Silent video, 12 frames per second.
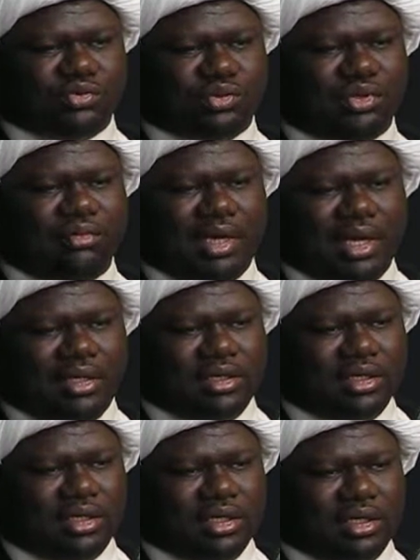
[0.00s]
with a
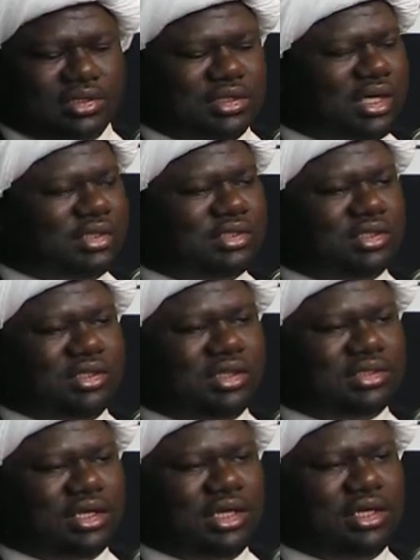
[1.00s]
man, it's not seen
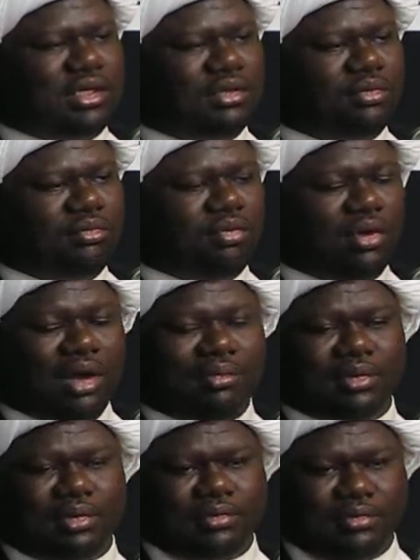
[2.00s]
as any
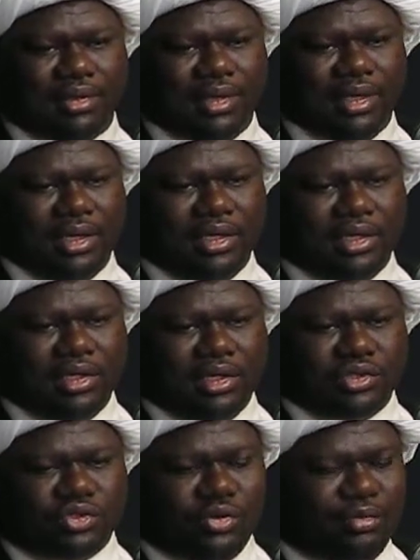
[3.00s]
problem.
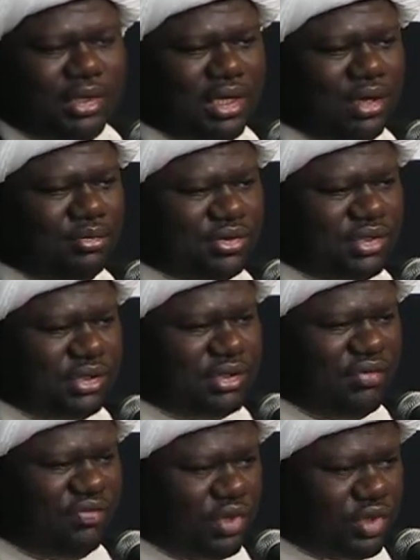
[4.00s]
So it becomes a
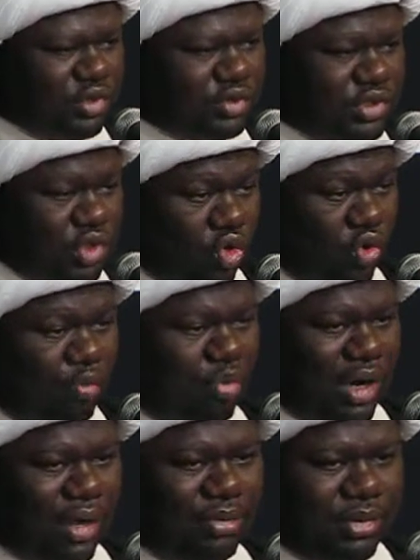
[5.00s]
difficulty or a
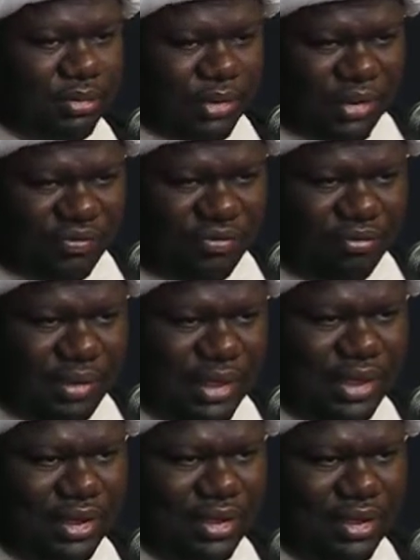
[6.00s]
problem if
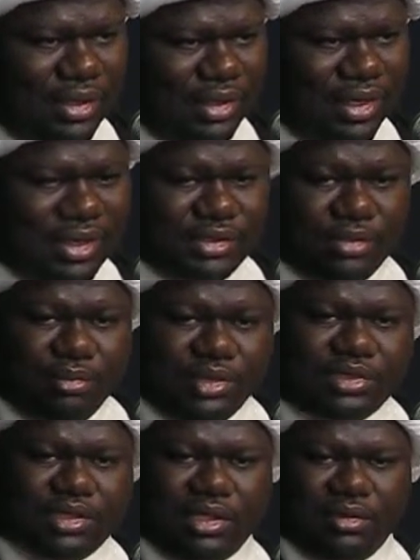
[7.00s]
me, as a
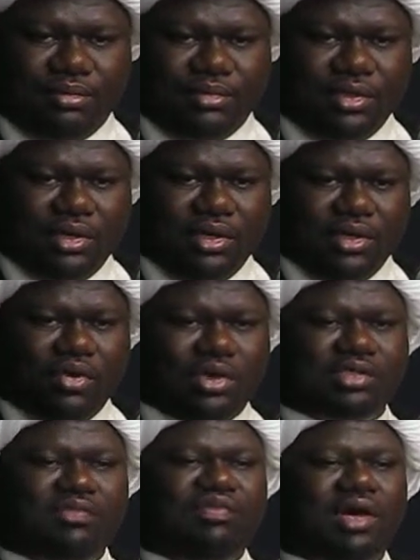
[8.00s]
Muslim or
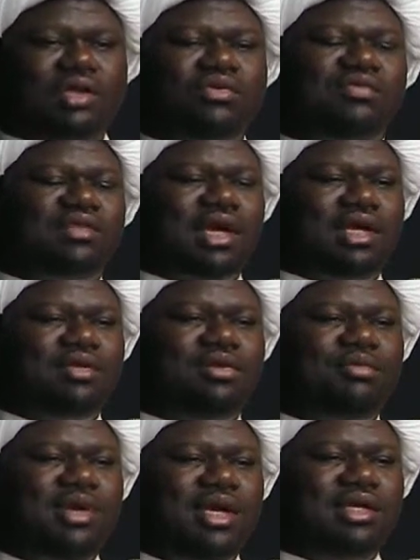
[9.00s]
as a follower of the
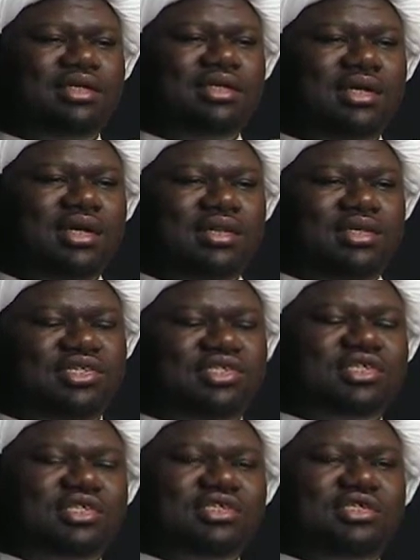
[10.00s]
Ahlul Bayt, this
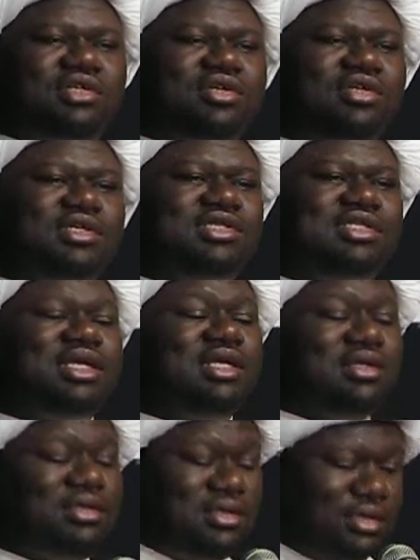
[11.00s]
is considered a
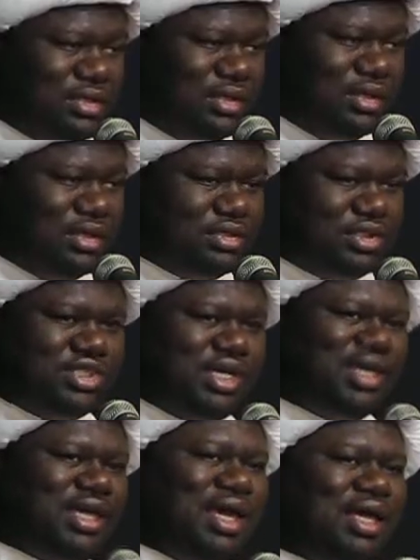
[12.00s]
sin to
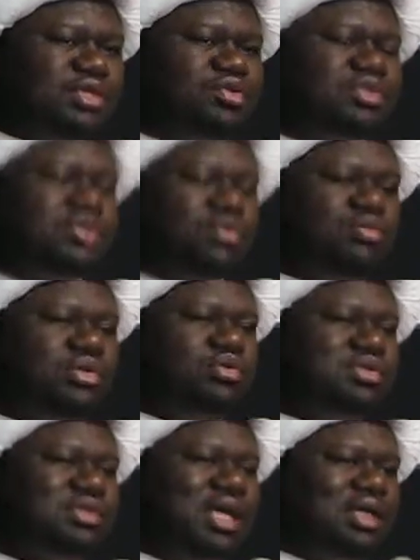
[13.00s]
shake hands with someone
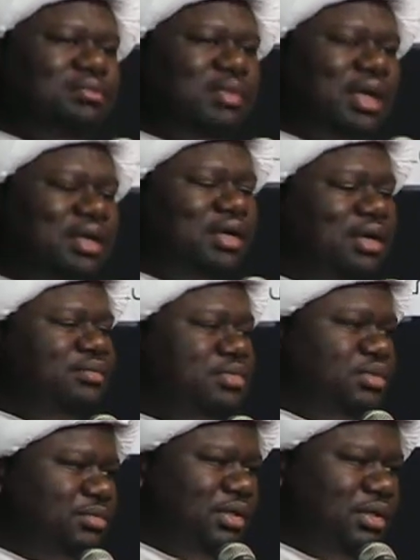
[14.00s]
who's not mahram
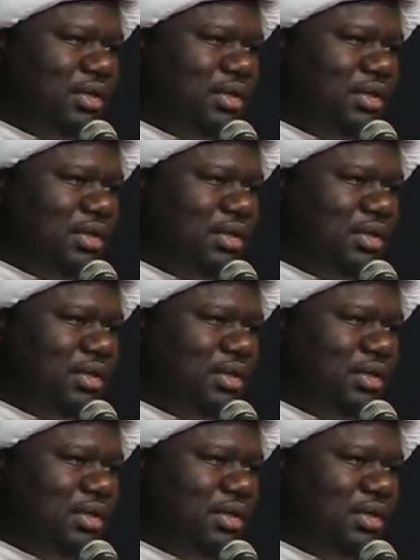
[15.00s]
to me.